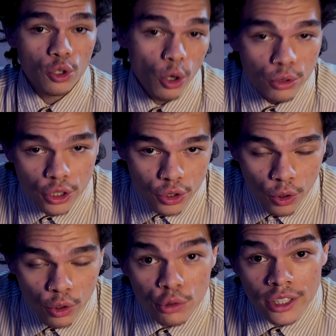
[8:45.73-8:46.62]
close a
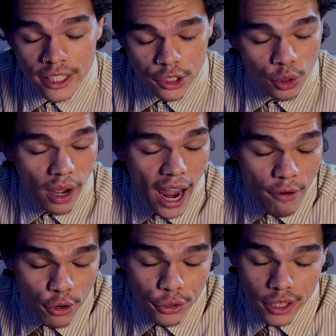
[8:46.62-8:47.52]
circle, you need to do
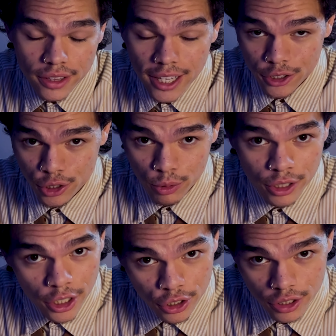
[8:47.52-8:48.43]
everything that you
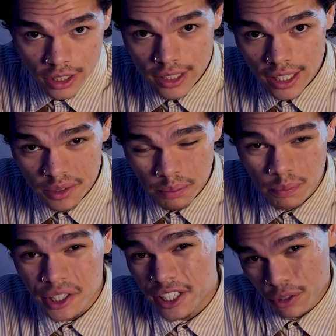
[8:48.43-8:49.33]
initially did,
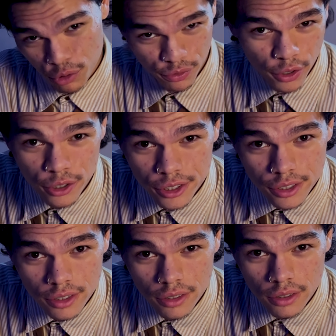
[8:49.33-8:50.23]
but in reverse.